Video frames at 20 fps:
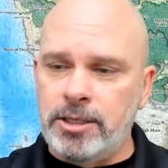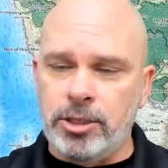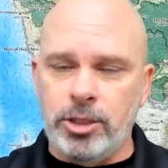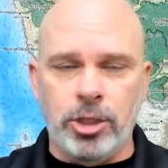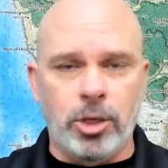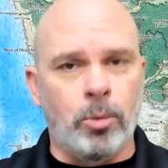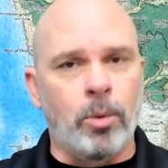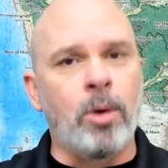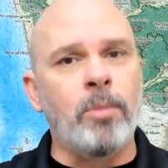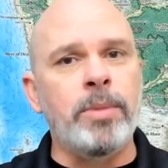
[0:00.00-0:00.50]

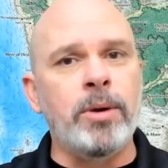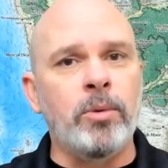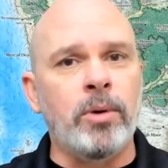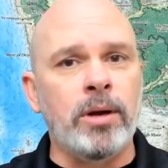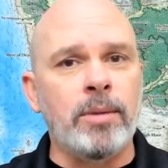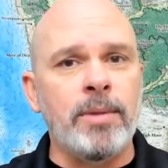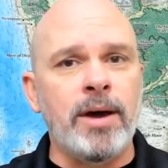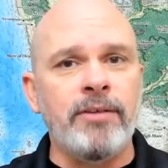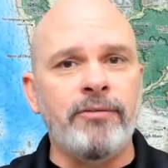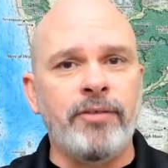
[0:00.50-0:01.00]
you won't be one
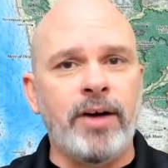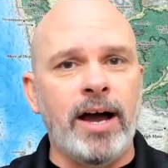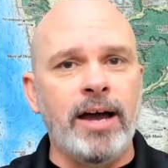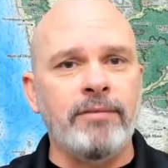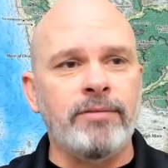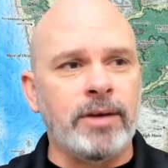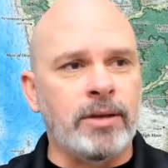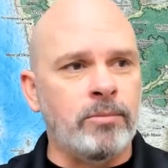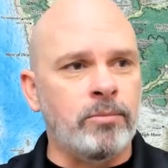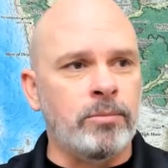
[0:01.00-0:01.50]
of my
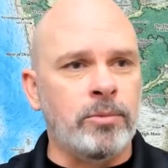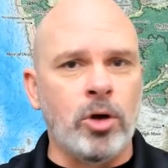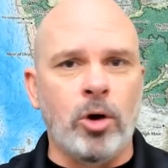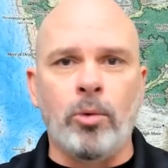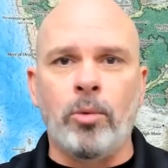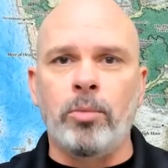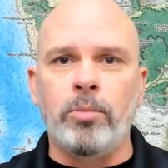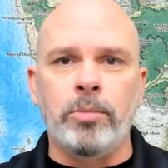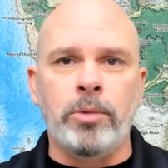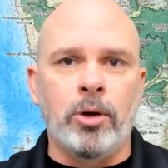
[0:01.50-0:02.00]
five and
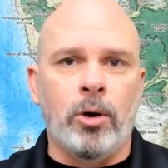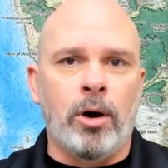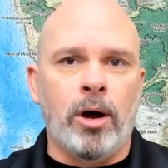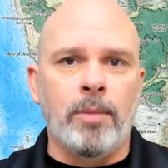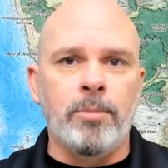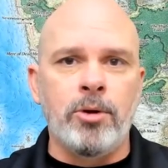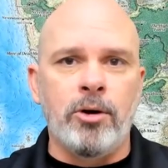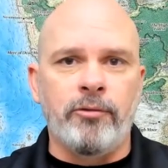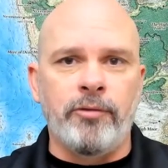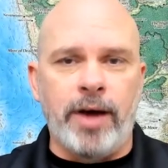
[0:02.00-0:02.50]
no no
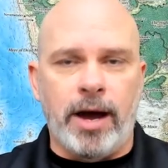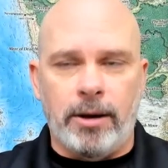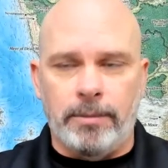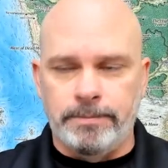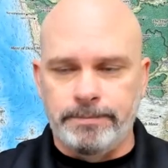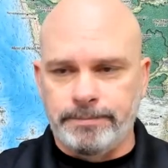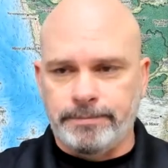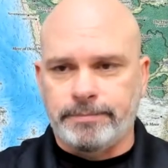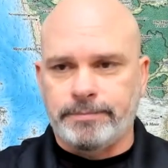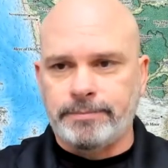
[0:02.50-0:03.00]
harm no foul.
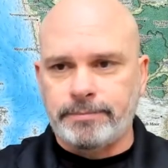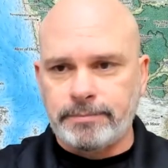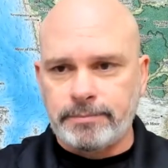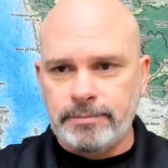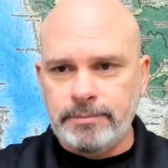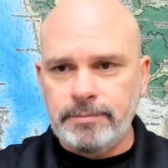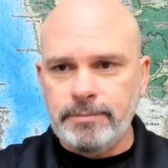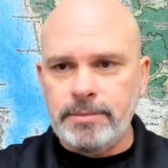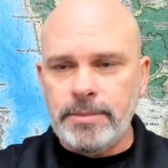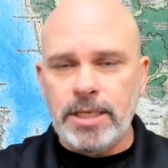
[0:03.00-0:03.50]

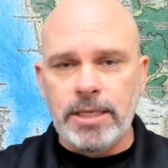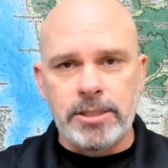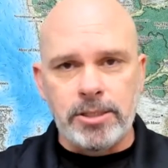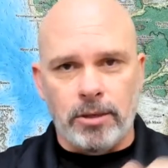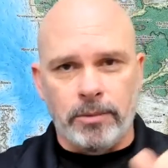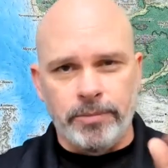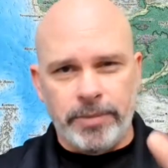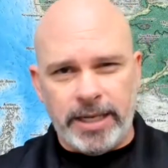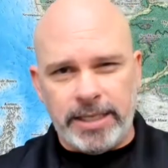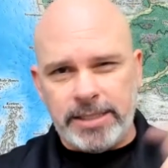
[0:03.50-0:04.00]

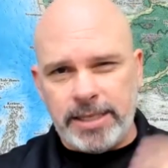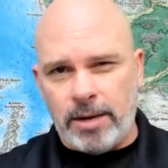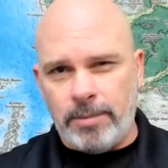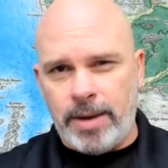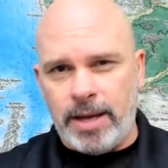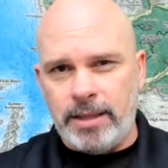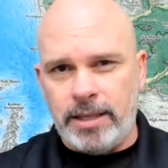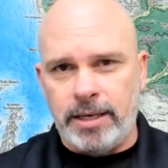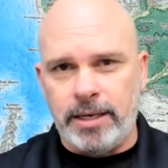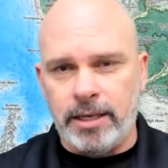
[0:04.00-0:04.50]
So that's how
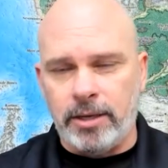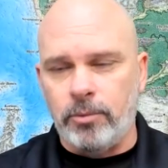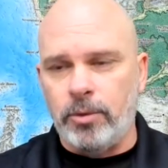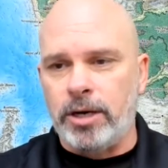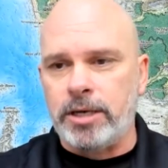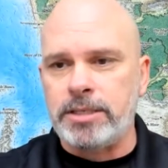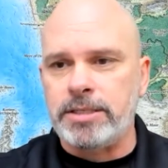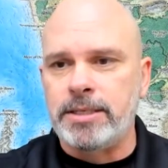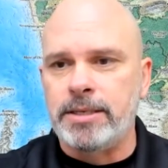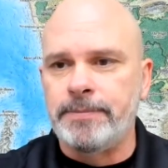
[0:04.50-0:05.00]
my lending
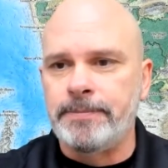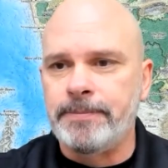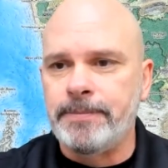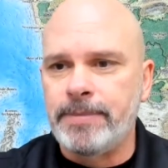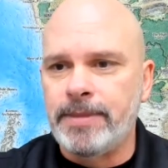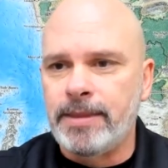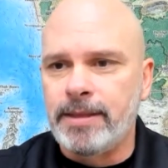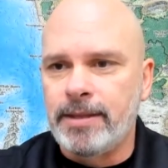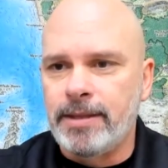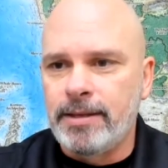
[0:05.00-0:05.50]
works.
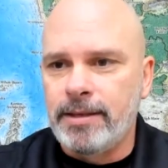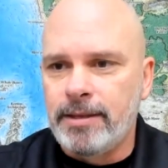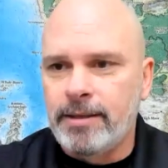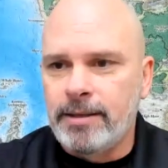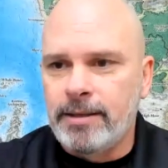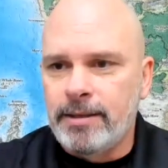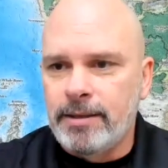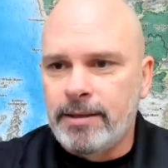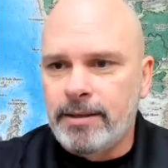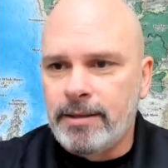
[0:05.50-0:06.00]

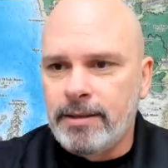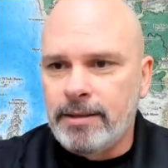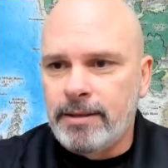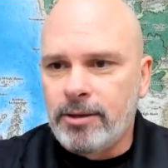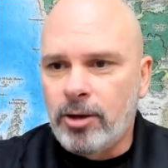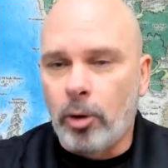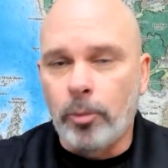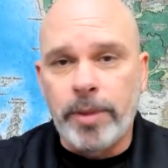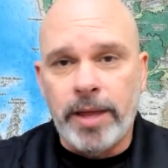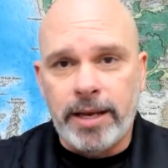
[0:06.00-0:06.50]

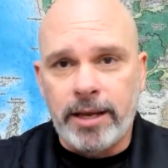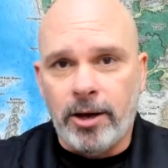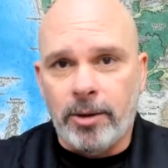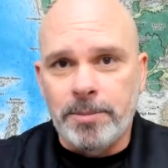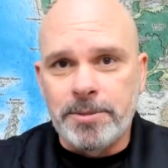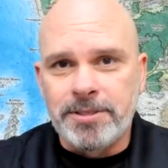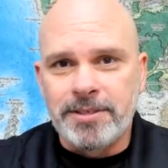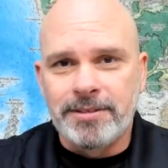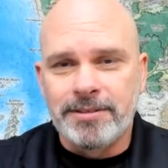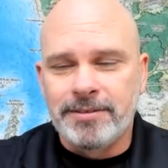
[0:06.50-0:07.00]
Hope that
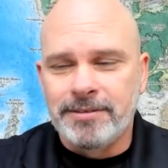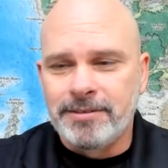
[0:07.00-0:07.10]
helps.